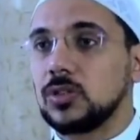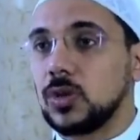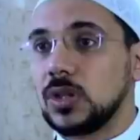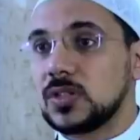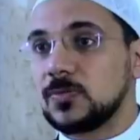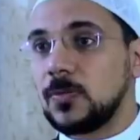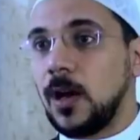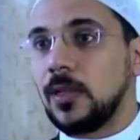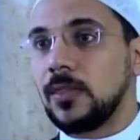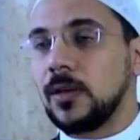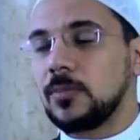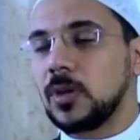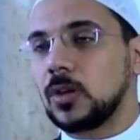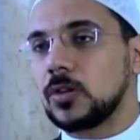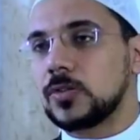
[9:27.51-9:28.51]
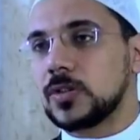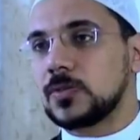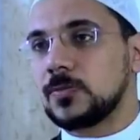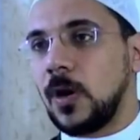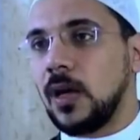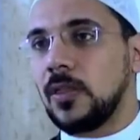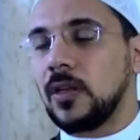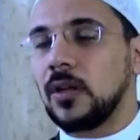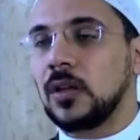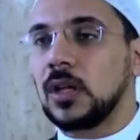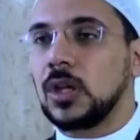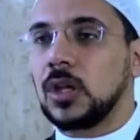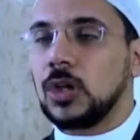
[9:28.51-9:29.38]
to his father, because his father